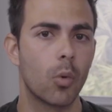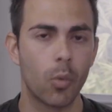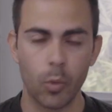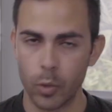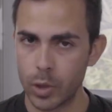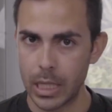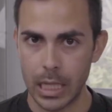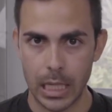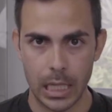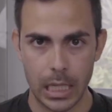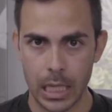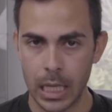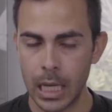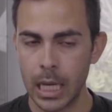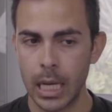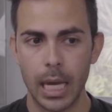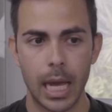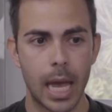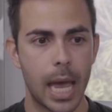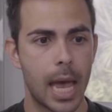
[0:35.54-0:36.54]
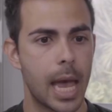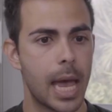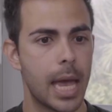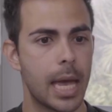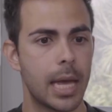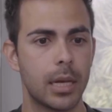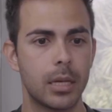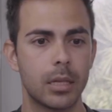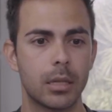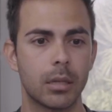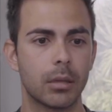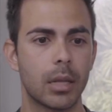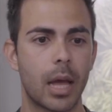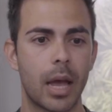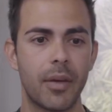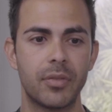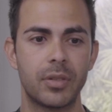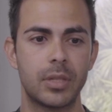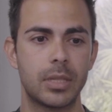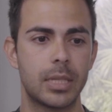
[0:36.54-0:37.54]
a routine and
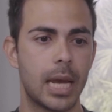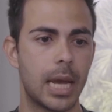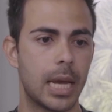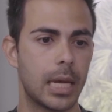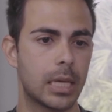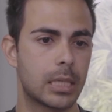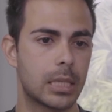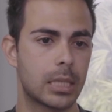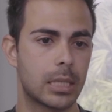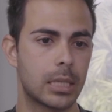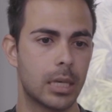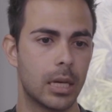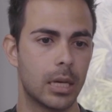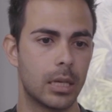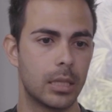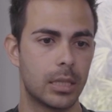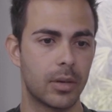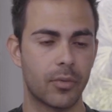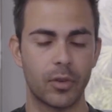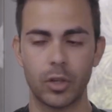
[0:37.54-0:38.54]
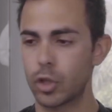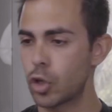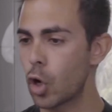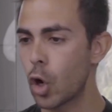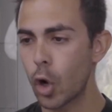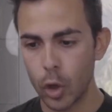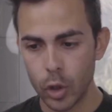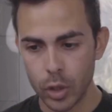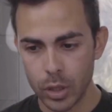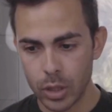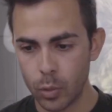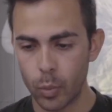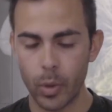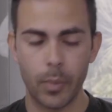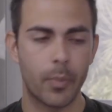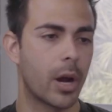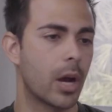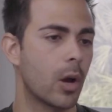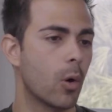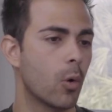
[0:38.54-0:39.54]
life takes different turns. We
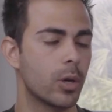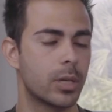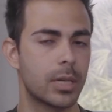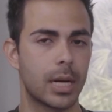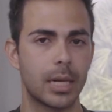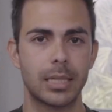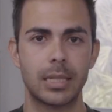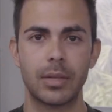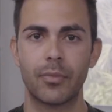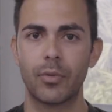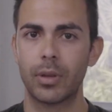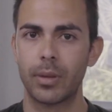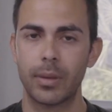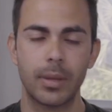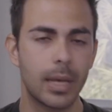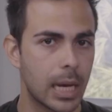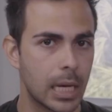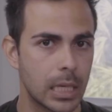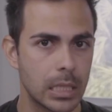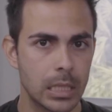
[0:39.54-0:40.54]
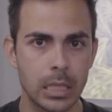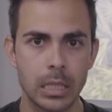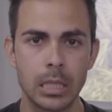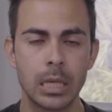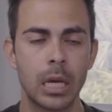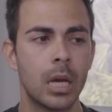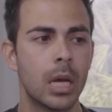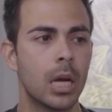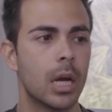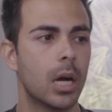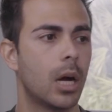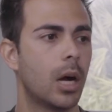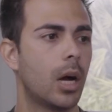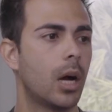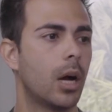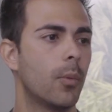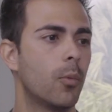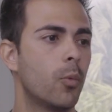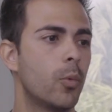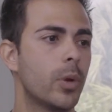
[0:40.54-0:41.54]
prioritize different things.
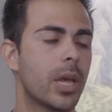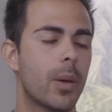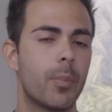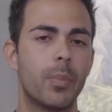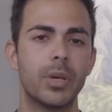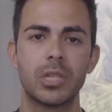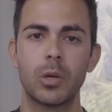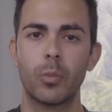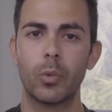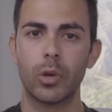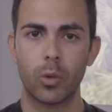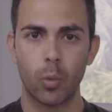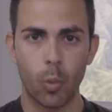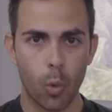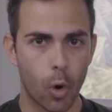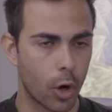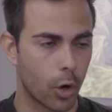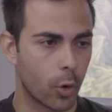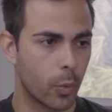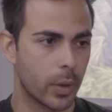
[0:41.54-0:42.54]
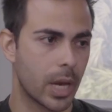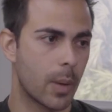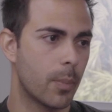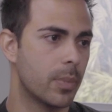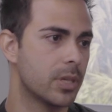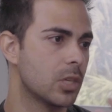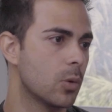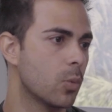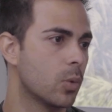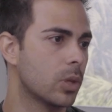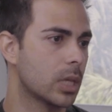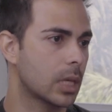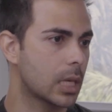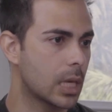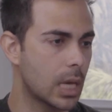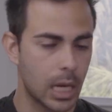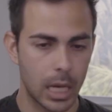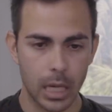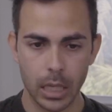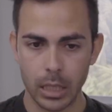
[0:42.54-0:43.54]
We get busy with work. We get busy with the
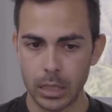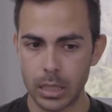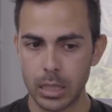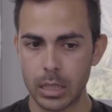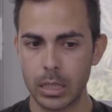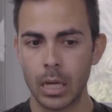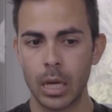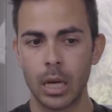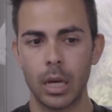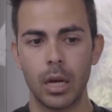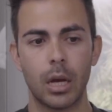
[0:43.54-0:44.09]
kids.